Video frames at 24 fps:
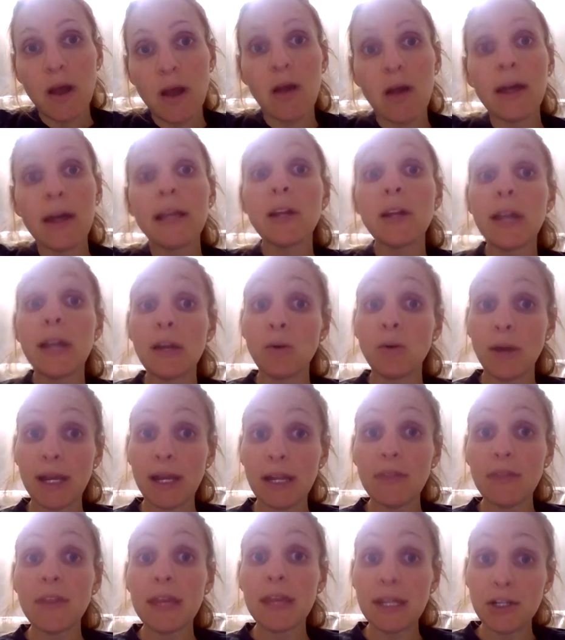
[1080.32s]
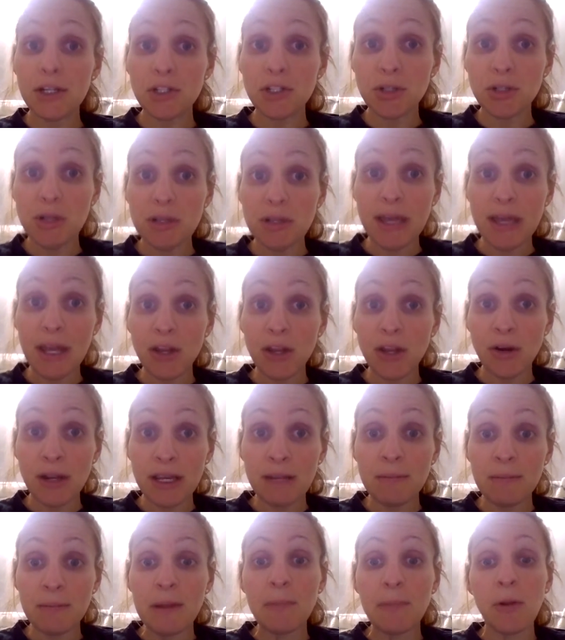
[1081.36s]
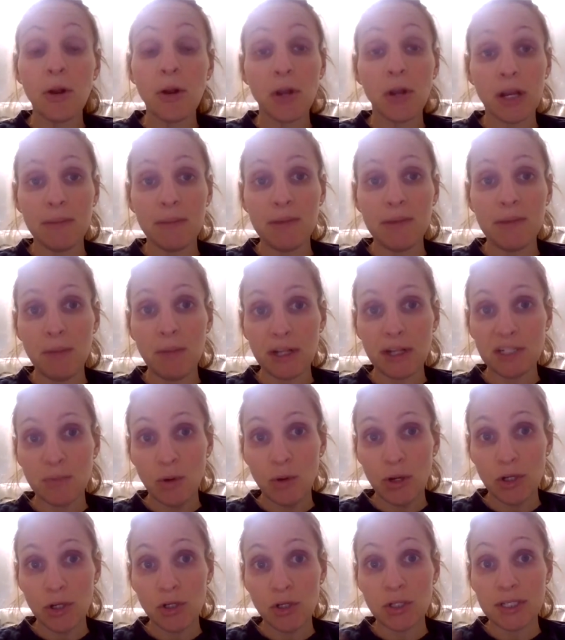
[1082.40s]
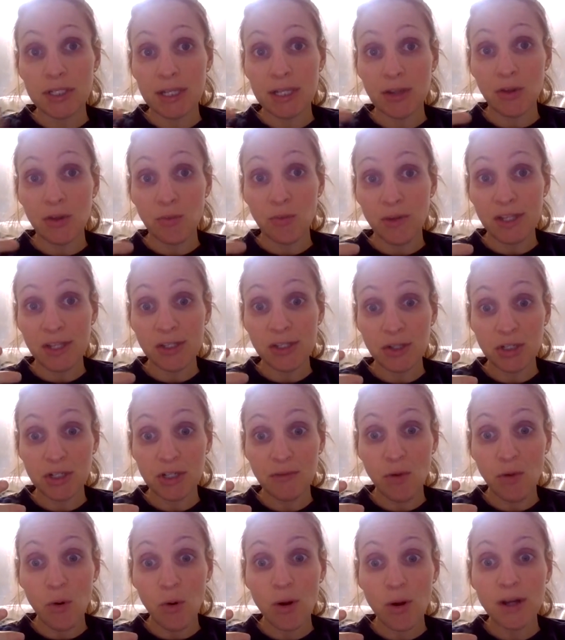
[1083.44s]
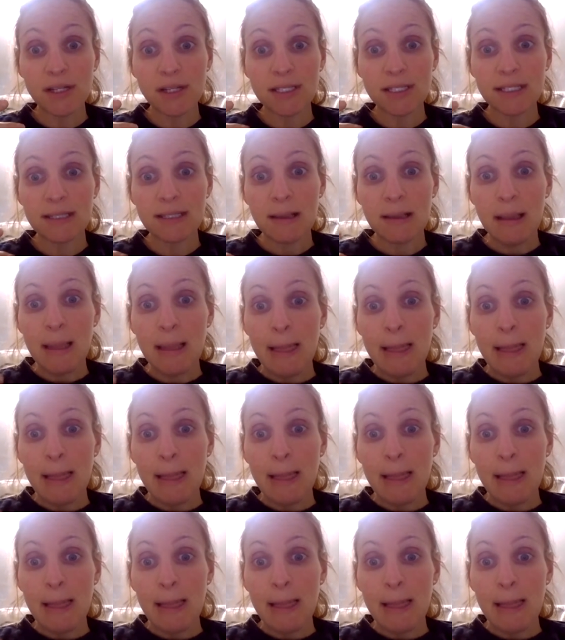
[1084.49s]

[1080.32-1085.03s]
while, and granted the industry that you're in, people are going to be much more interested in the research, of course.